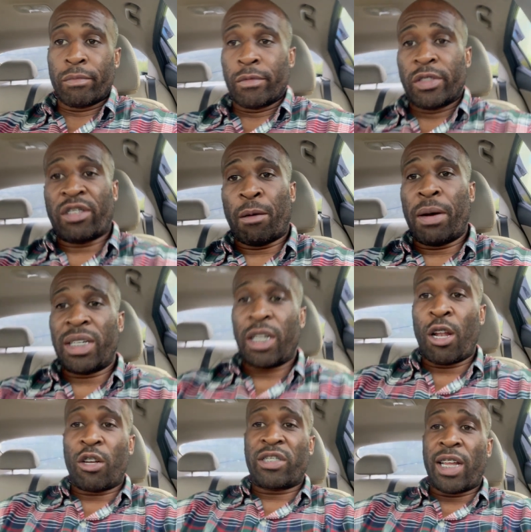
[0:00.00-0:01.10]
Somebody
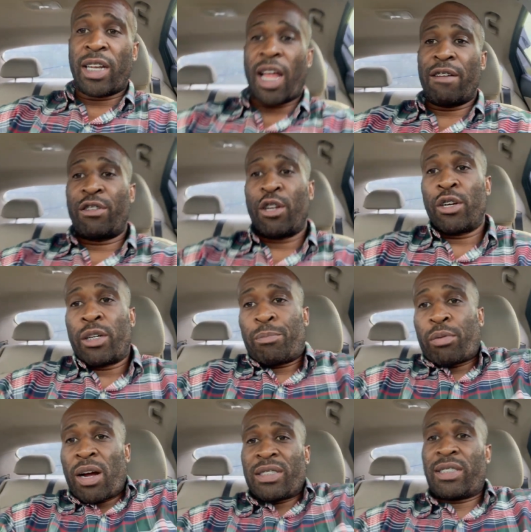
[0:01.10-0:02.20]
lost their life during the
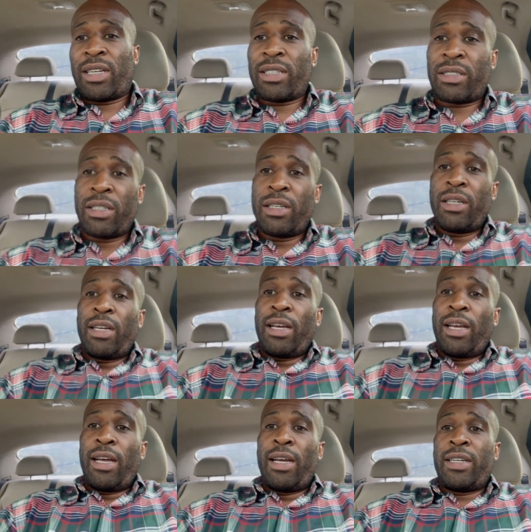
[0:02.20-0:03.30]
process,
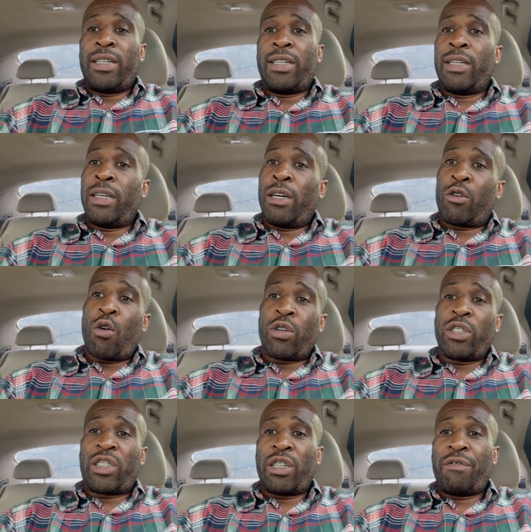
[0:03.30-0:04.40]
and then uh,
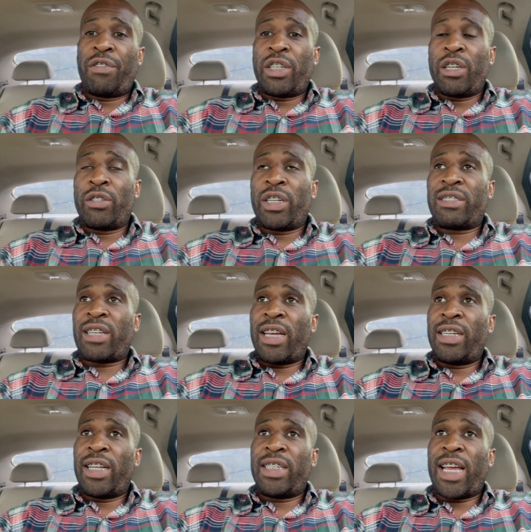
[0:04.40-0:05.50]
according to the video, they saying
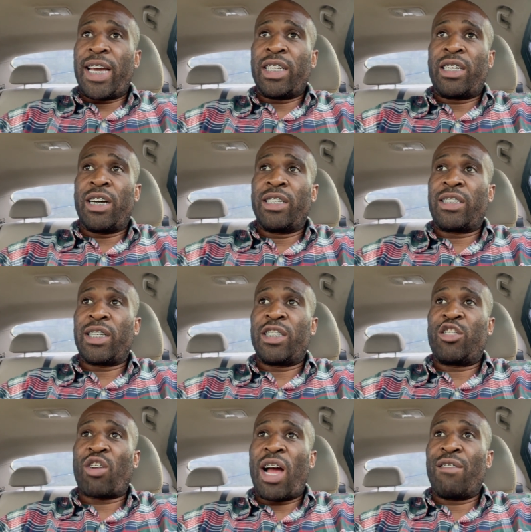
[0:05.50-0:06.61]
that he had a gun to the
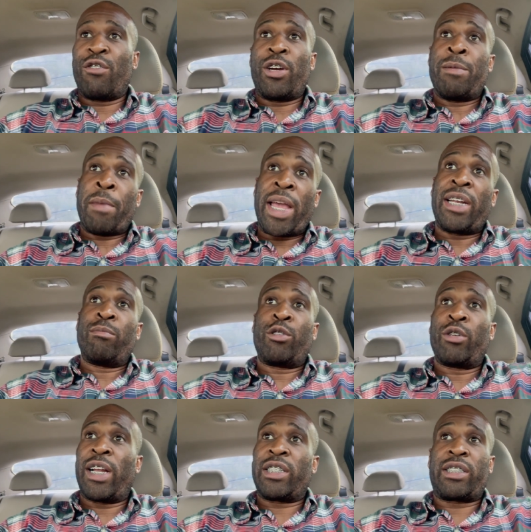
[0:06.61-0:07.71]
driver and made him do
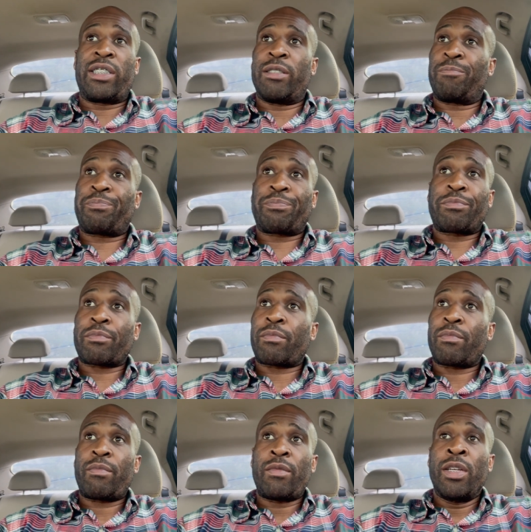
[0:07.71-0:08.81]
that shit.
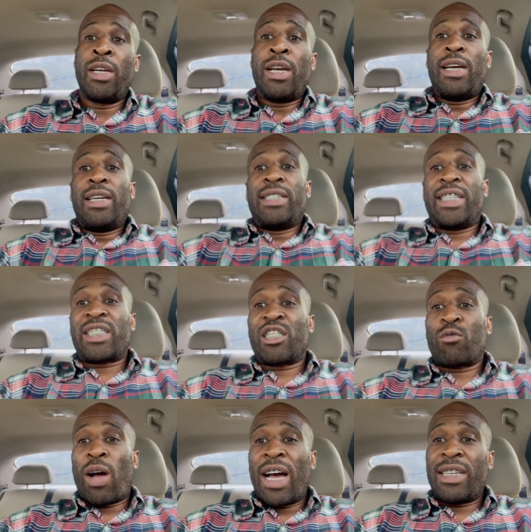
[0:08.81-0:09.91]
This is
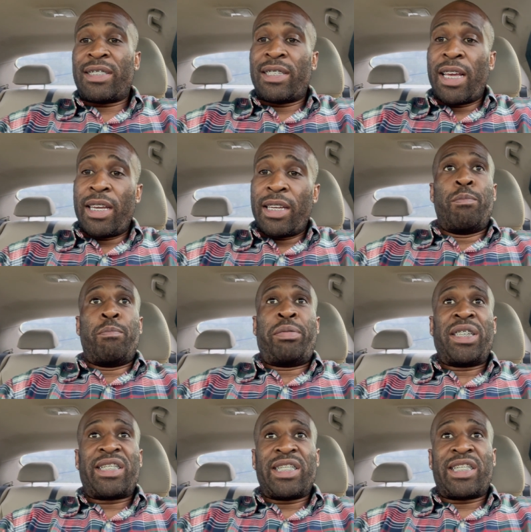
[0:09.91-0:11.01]
why I say
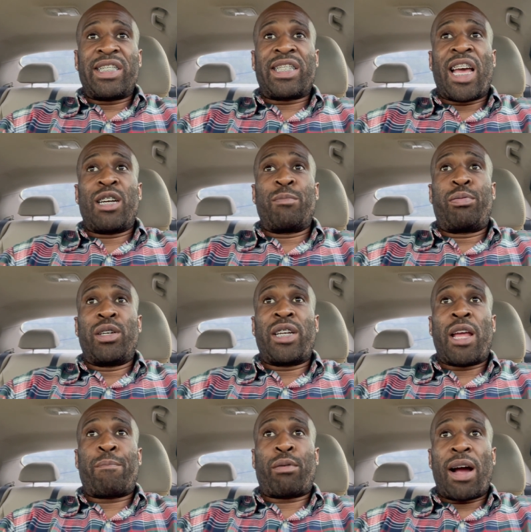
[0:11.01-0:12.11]
Businesses got to put
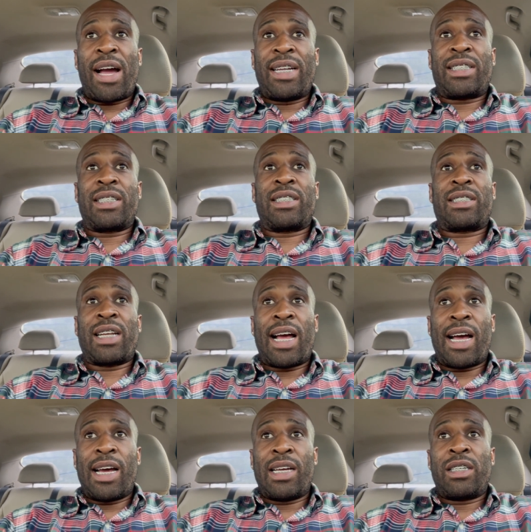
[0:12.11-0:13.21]
their pride to the
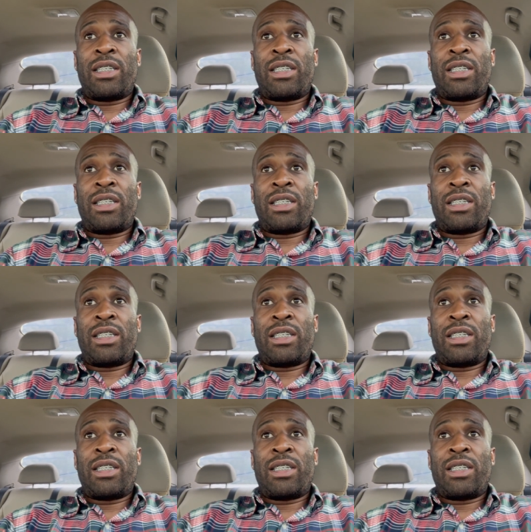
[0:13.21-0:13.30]
side,